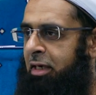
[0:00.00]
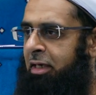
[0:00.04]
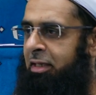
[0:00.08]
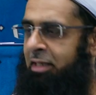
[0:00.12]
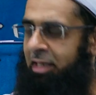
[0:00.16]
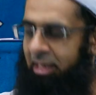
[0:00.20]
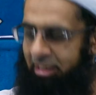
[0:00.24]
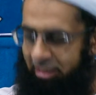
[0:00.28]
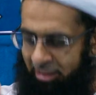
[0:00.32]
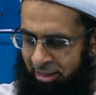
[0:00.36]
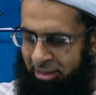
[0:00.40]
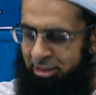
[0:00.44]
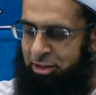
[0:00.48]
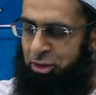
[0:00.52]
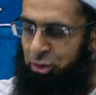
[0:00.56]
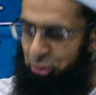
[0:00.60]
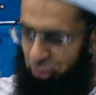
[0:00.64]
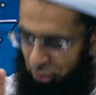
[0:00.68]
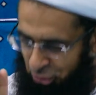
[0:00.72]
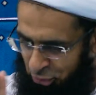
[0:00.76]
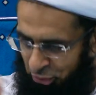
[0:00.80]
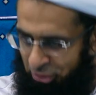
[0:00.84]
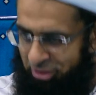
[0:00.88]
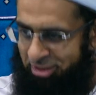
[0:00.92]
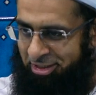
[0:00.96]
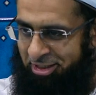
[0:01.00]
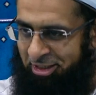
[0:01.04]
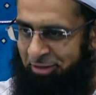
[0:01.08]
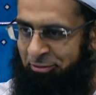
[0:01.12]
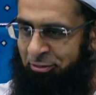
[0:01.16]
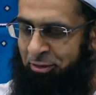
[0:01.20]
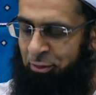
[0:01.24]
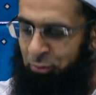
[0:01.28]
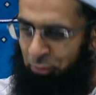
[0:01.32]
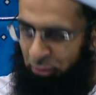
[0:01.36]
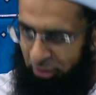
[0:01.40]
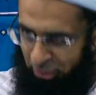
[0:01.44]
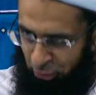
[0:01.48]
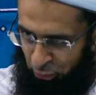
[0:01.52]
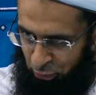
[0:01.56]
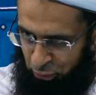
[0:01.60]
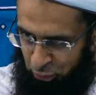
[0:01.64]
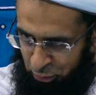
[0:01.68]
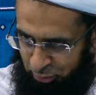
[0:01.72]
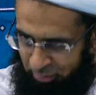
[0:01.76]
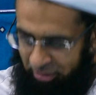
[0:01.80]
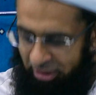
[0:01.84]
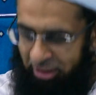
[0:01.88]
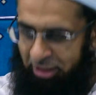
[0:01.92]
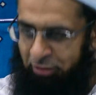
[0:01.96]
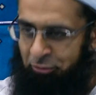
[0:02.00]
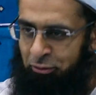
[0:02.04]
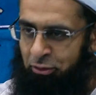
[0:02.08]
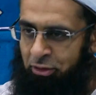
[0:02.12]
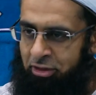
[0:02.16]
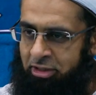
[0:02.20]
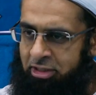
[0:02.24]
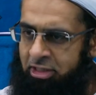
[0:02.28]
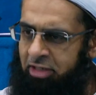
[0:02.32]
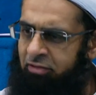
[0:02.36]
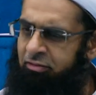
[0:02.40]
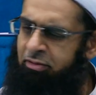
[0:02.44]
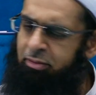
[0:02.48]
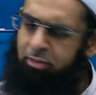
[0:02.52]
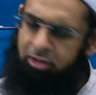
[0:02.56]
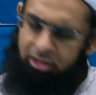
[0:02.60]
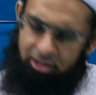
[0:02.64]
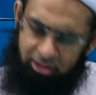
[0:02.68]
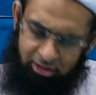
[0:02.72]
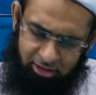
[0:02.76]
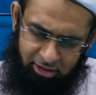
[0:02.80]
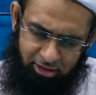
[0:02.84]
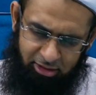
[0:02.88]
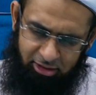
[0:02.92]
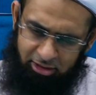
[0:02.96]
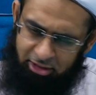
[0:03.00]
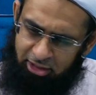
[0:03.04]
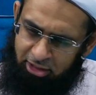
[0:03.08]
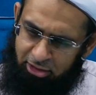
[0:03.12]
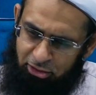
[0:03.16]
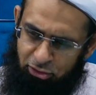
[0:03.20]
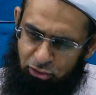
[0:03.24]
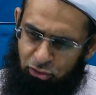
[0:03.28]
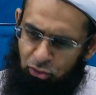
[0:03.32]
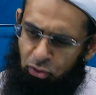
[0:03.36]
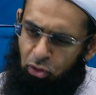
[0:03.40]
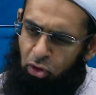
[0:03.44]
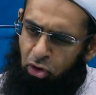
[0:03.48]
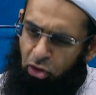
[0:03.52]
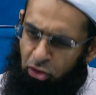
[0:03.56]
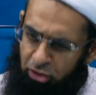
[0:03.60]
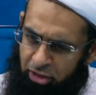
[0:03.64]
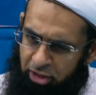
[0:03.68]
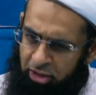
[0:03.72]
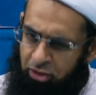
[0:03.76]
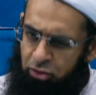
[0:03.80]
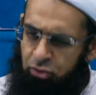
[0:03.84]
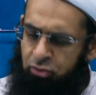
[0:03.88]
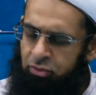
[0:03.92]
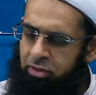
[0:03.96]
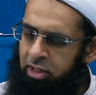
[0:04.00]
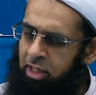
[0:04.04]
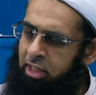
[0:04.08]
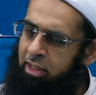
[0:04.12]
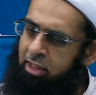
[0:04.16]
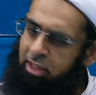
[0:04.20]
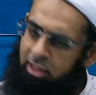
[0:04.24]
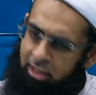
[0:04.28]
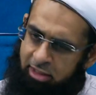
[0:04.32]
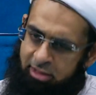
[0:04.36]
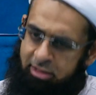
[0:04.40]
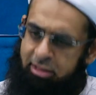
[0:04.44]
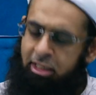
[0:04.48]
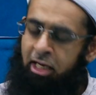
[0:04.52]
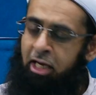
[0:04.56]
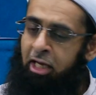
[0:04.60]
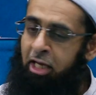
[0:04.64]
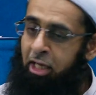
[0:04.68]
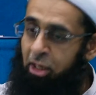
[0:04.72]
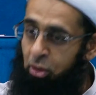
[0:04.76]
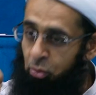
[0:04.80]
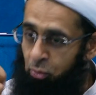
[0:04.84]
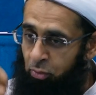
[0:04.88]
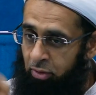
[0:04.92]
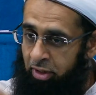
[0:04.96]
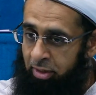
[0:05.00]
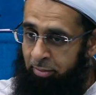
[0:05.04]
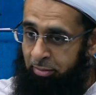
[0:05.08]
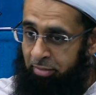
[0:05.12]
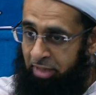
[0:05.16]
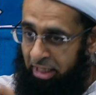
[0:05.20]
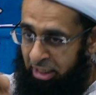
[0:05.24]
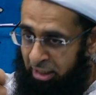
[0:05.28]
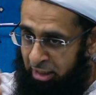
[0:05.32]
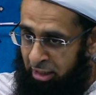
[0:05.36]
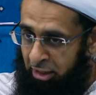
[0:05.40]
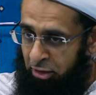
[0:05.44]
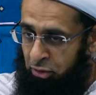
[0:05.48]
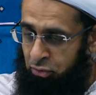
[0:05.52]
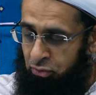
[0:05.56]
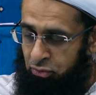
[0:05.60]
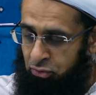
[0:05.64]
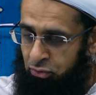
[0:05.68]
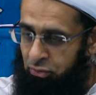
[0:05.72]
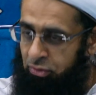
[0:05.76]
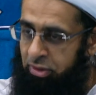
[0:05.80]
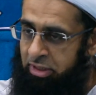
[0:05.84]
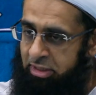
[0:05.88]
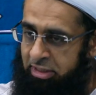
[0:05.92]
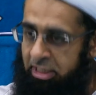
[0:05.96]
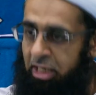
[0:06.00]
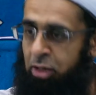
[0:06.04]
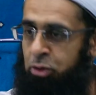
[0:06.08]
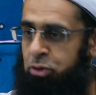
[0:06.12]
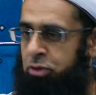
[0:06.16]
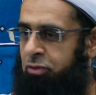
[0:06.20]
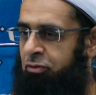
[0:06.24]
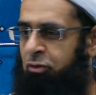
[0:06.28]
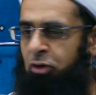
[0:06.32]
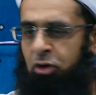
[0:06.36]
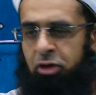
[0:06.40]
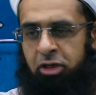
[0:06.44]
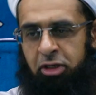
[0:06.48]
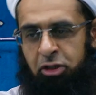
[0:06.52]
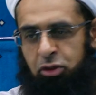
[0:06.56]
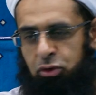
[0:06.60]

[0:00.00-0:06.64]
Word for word: That yes, you, you're a servant, we know you believe you're a servant, but this is just to honor you that yes, we're making you do this out of honor.